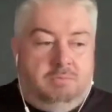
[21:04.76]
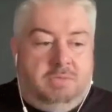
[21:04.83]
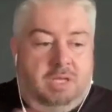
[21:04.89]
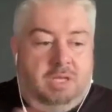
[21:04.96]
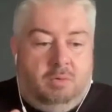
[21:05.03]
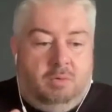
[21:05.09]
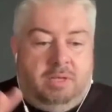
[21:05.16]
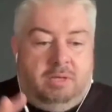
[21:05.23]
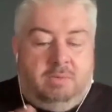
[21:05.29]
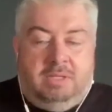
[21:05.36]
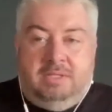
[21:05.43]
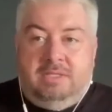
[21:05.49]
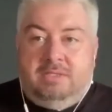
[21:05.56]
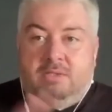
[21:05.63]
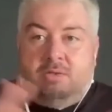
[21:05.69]
when
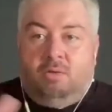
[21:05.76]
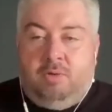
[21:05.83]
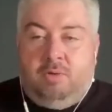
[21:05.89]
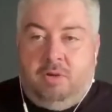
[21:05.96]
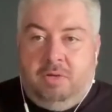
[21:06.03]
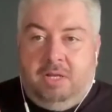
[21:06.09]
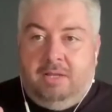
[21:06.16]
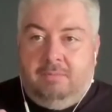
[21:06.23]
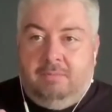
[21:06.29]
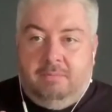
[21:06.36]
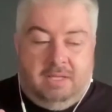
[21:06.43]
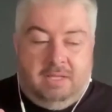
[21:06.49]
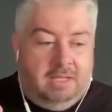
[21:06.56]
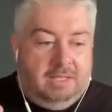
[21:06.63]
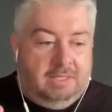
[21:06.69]
this Corona
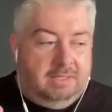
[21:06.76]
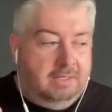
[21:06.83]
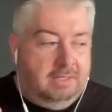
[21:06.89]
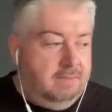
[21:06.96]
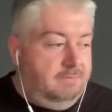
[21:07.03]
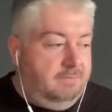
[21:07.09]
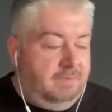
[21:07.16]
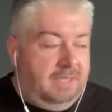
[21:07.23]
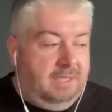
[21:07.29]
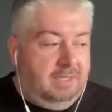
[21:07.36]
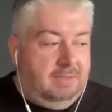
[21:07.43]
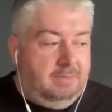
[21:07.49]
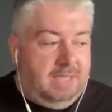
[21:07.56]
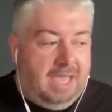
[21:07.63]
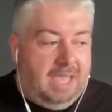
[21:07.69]
thing
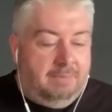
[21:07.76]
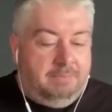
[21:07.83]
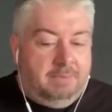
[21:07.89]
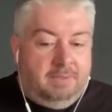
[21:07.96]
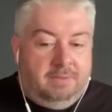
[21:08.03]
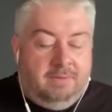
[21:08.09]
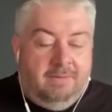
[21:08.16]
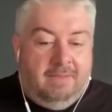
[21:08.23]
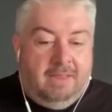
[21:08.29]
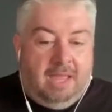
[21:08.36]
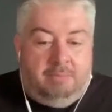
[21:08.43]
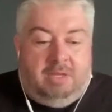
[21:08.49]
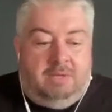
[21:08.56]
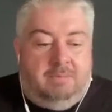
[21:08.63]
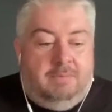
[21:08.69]
happened, I
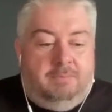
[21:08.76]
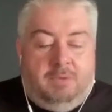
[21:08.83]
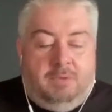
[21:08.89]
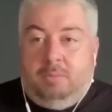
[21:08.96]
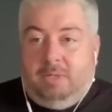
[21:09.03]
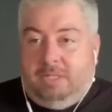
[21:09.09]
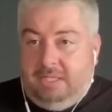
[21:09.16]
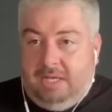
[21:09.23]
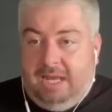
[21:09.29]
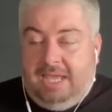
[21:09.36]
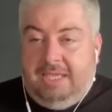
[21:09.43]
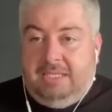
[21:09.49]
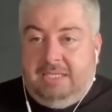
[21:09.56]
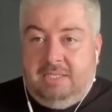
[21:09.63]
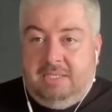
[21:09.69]
mean, nobody
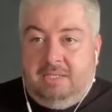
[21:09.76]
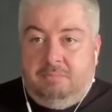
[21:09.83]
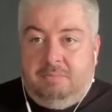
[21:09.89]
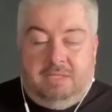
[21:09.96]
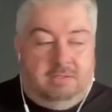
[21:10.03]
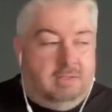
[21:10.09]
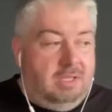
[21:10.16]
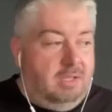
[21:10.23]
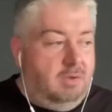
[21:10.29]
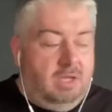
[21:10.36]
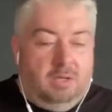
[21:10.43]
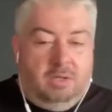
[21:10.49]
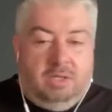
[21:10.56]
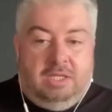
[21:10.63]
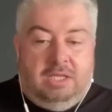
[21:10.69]
likes it, but
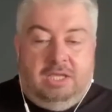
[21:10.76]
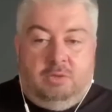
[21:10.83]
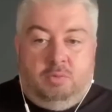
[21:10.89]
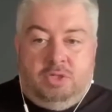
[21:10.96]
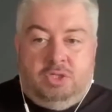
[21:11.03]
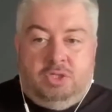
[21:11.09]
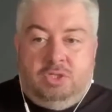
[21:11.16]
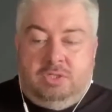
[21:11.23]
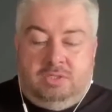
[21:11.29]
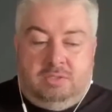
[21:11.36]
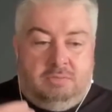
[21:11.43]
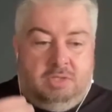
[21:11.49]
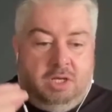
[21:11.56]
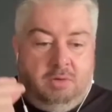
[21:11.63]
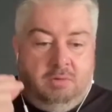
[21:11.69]
it was just,
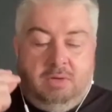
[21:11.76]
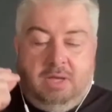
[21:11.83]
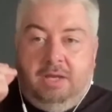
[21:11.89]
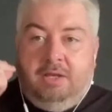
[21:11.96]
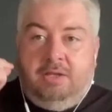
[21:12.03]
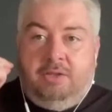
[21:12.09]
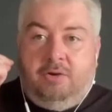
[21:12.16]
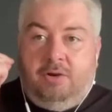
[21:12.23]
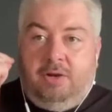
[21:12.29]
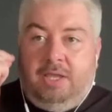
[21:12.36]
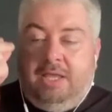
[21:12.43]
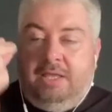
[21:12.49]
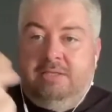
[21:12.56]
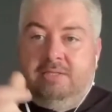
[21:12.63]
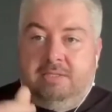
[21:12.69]
another
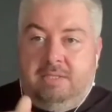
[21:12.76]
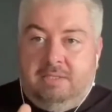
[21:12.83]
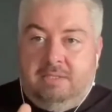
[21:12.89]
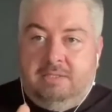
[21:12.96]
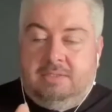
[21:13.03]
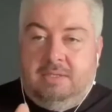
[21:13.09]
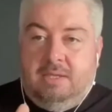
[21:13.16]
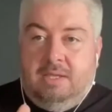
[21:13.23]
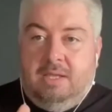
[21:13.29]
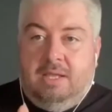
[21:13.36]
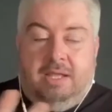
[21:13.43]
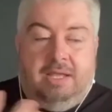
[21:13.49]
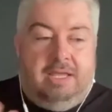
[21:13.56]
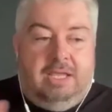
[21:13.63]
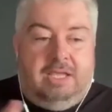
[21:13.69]
instance.
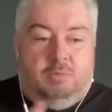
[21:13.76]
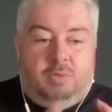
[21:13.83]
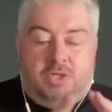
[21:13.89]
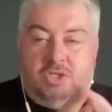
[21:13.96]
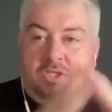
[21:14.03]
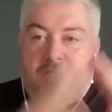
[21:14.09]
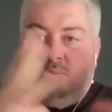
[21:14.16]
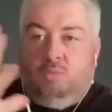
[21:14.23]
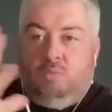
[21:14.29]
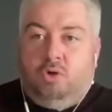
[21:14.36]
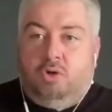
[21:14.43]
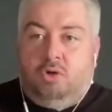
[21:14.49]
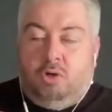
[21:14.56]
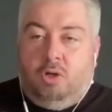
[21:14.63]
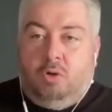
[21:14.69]
It was just more
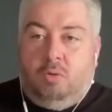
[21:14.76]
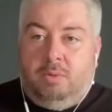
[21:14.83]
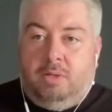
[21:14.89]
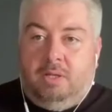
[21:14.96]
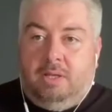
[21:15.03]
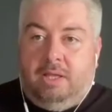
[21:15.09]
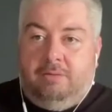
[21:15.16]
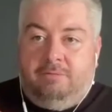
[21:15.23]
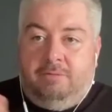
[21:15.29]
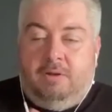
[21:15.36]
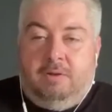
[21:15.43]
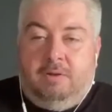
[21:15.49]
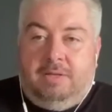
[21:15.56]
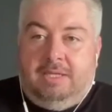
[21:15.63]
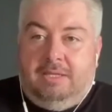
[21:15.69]
global. If you
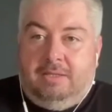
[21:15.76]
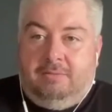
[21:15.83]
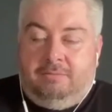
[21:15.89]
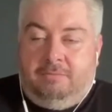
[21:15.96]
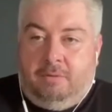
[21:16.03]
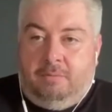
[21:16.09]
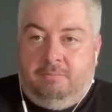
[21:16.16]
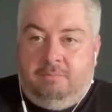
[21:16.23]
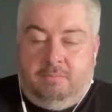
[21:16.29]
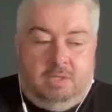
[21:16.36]
look at it from,